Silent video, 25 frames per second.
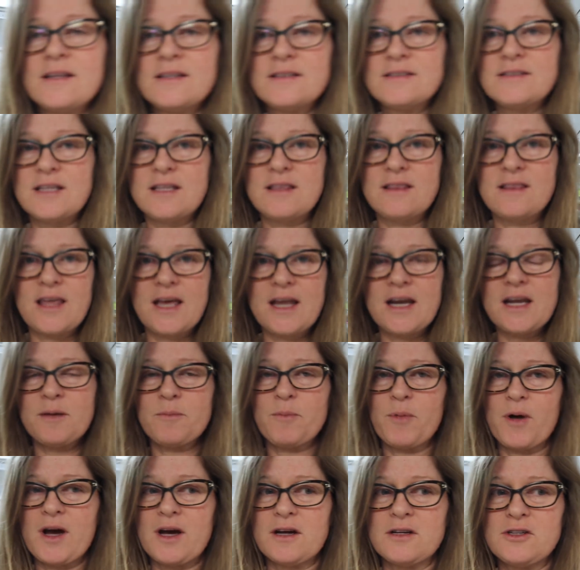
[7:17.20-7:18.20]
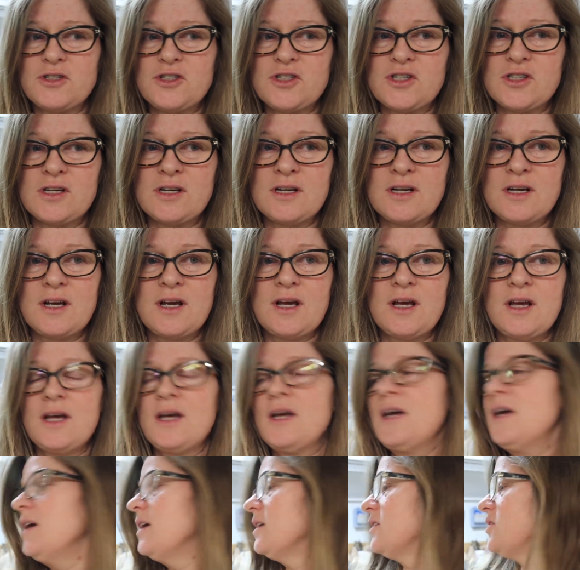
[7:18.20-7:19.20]
synthetic brush
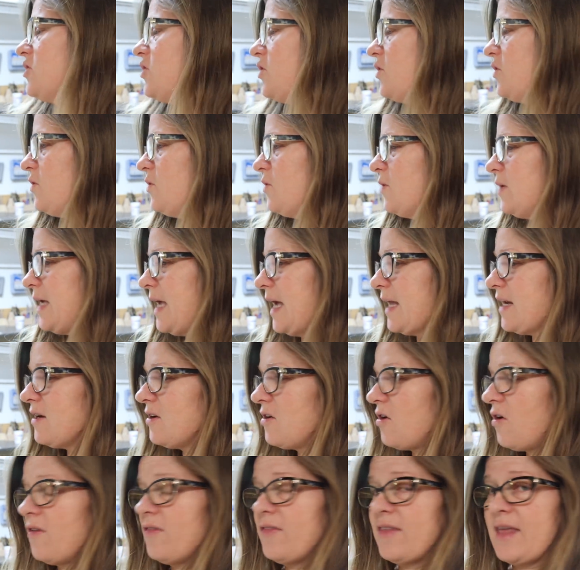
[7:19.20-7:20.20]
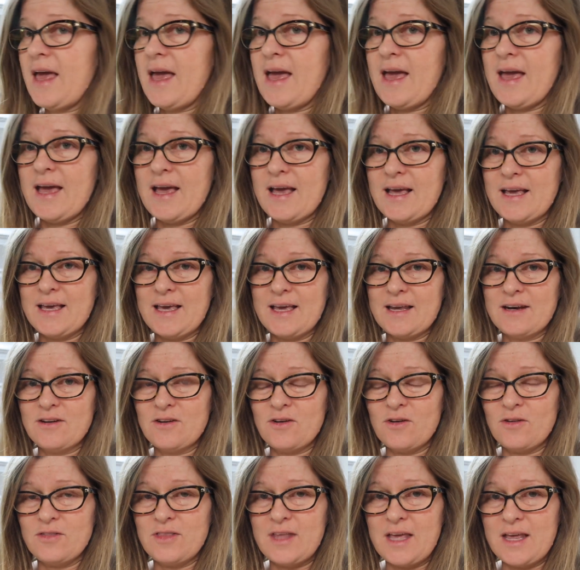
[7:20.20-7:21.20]
to get it on there and get
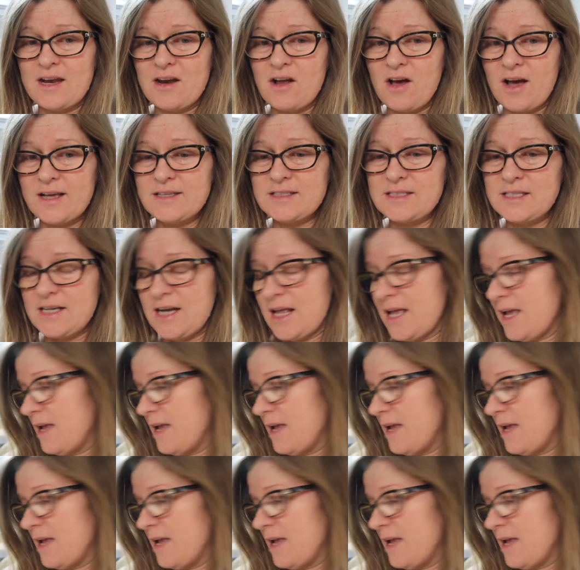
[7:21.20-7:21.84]
it on there nice and